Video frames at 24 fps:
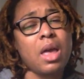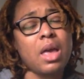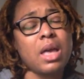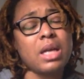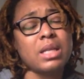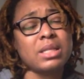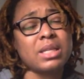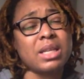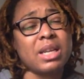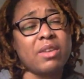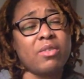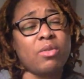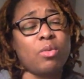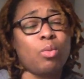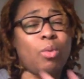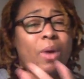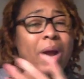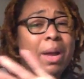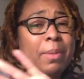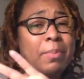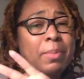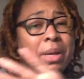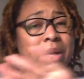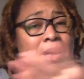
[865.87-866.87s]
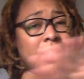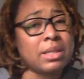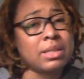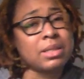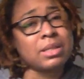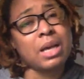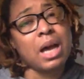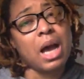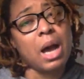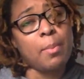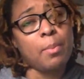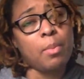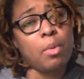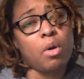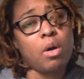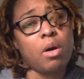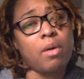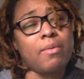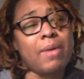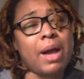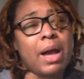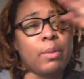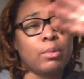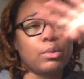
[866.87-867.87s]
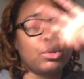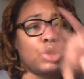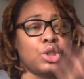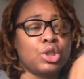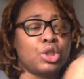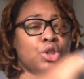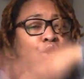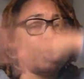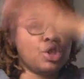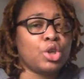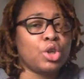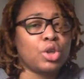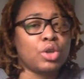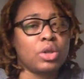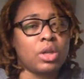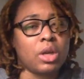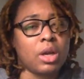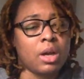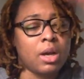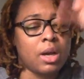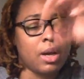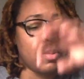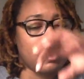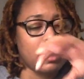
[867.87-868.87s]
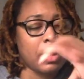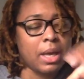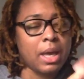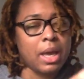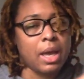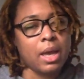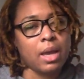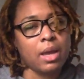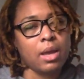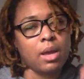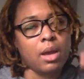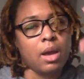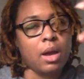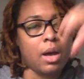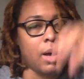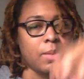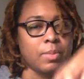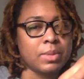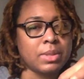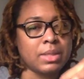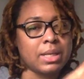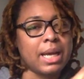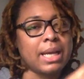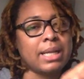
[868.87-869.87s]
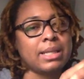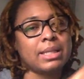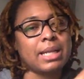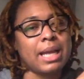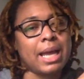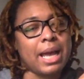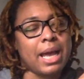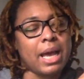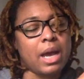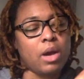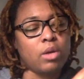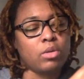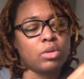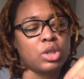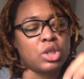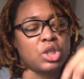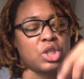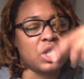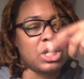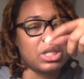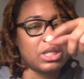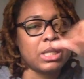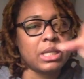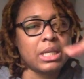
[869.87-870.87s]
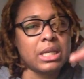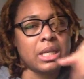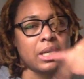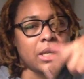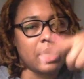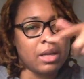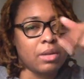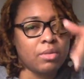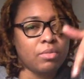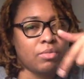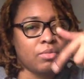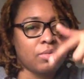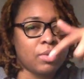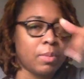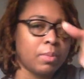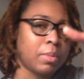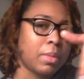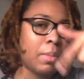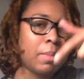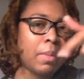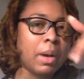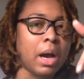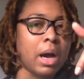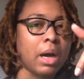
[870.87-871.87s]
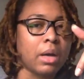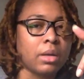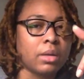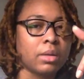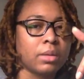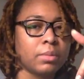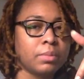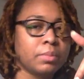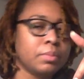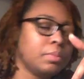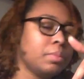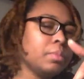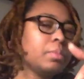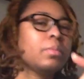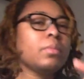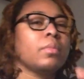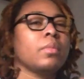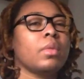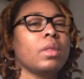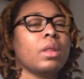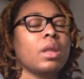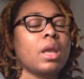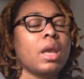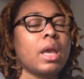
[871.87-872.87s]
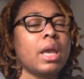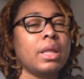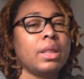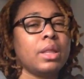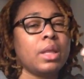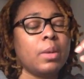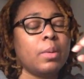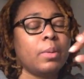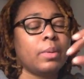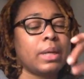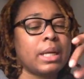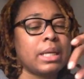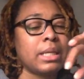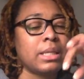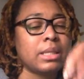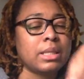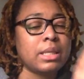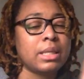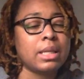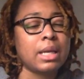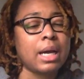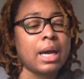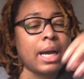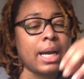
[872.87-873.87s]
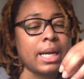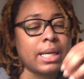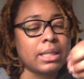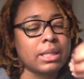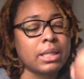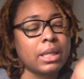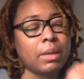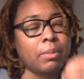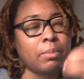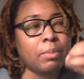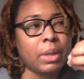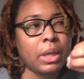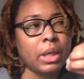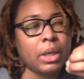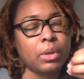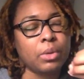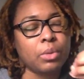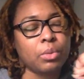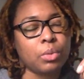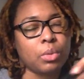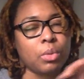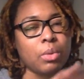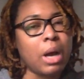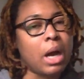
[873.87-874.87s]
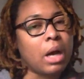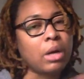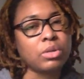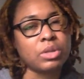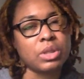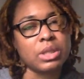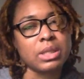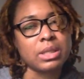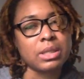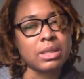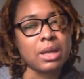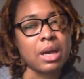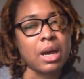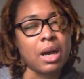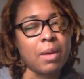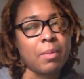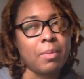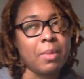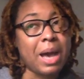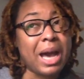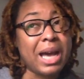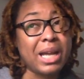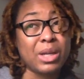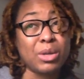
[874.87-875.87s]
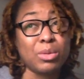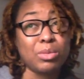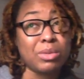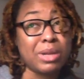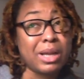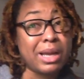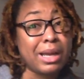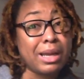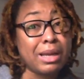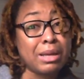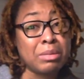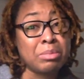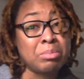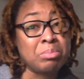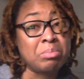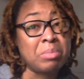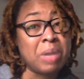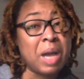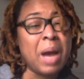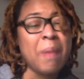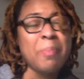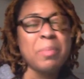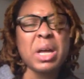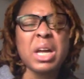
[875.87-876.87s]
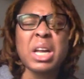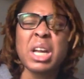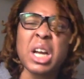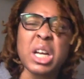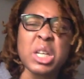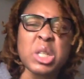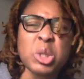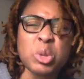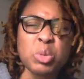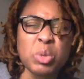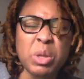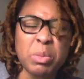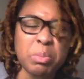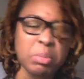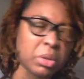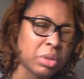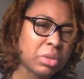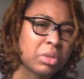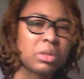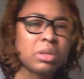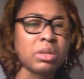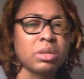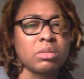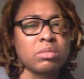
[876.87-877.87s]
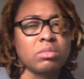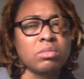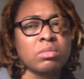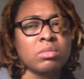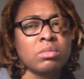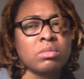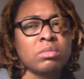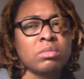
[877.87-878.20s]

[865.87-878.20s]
instead of wiping the top off, I would just turn the cupcake upside down and just eat it from the bottom. And then when I see the icing peeking through, I'll just stop. I'm not a sweet person.